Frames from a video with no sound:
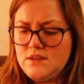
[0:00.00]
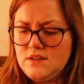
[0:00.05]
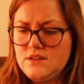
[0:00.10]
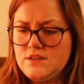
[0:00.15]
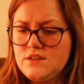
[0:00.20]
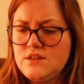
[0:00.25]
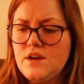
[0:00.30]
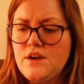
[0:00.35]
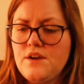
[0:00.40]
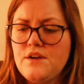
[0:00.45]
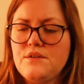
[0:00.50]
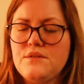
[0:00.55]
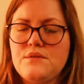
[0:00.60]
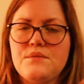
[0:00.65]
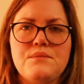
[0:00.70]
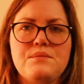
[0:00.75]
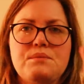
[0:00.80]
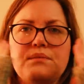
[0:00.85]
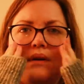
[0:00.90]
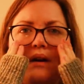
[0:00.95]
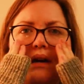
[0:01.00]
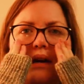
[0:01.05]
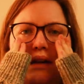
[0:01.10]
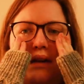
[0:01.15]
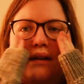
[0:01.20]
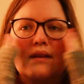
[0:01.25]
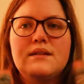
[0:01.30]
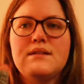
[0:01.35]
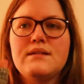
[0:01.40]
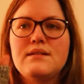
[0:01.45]
so I
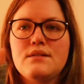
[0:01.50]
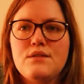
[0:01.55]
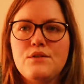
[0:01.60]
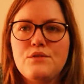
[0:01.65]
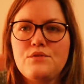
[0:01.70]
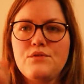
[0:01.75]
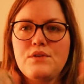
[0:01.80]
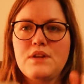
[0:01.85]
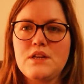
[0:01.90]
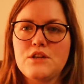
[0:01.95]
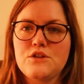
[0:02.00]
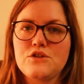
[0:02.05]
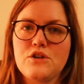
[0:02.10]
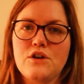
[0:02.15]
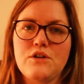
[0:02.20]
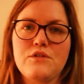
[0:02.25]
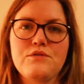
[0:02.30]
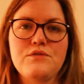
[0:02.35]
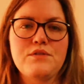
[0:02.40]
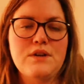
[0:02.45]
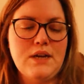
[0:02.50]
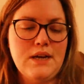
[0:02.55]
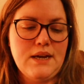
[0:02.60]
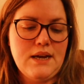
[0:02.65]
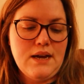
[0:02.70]
can finish off